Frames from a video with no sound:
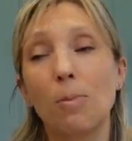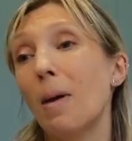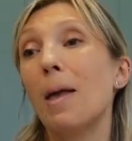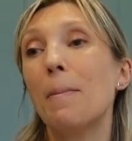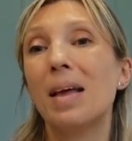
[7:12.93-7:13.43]
So
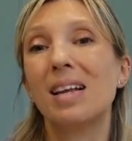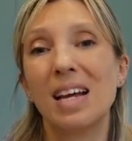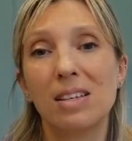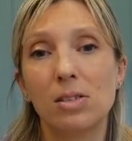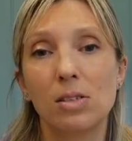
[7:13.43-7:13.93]
maybe
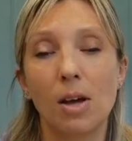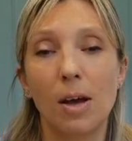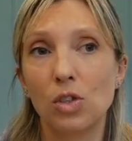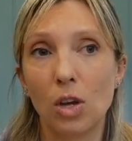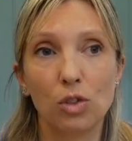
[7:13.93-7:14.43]
less
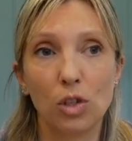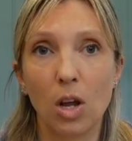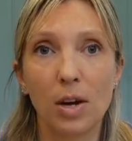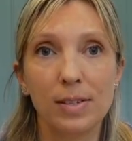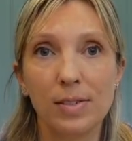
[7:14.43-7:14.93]

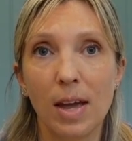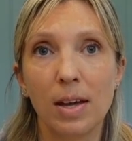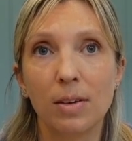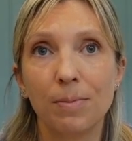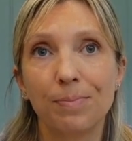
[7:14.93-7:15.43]

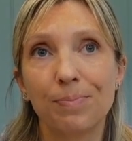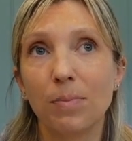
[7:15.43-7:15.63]
socialising.